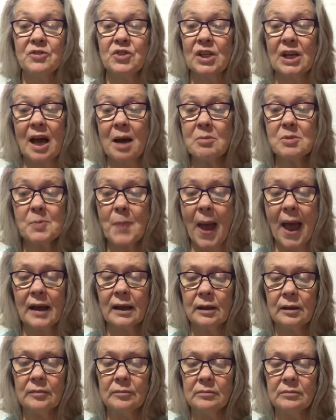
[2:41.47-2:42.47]
she comes
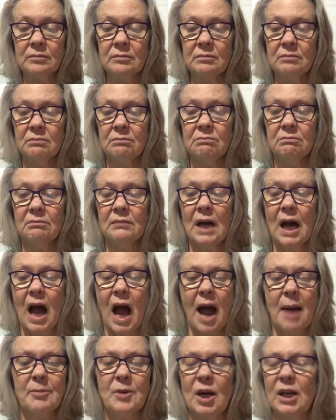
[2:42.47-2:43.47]
back,
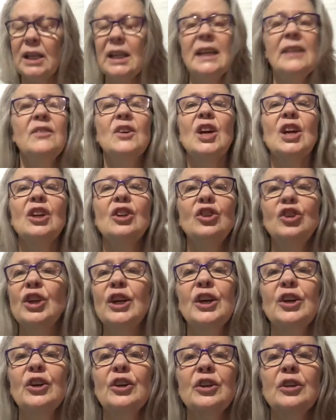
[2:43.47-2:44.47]
I'm not even going to
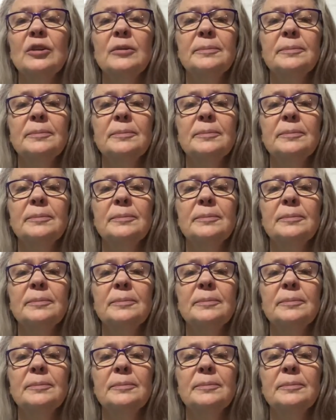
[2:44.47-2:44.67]
look at her.